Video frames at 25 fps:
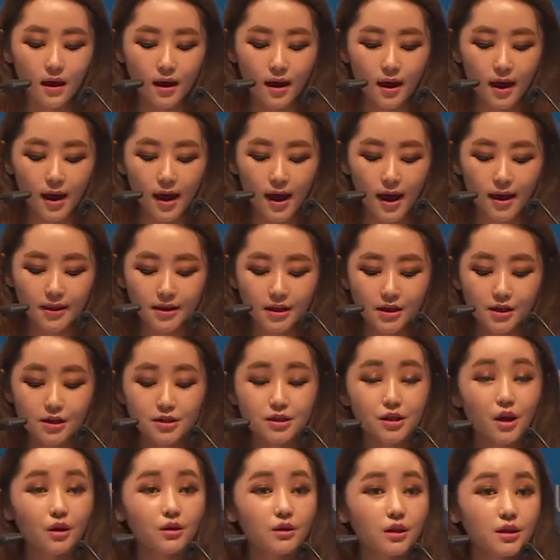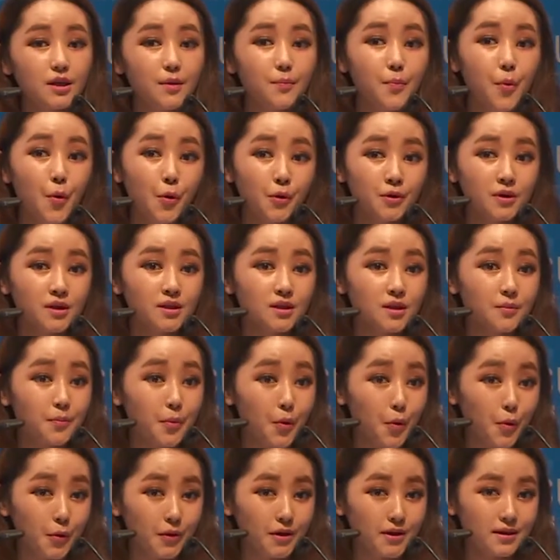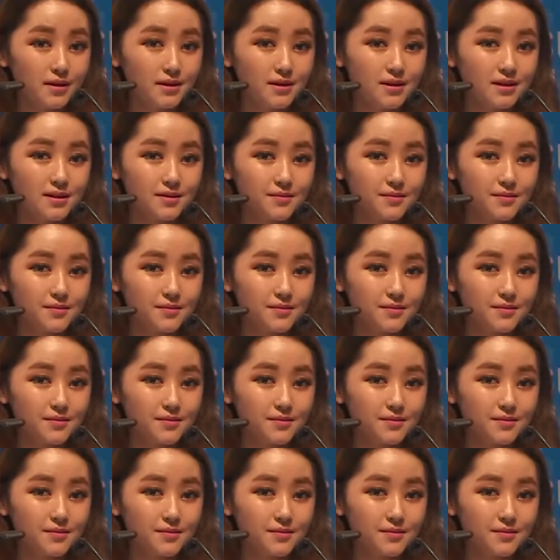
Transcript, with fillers: And here's an important point.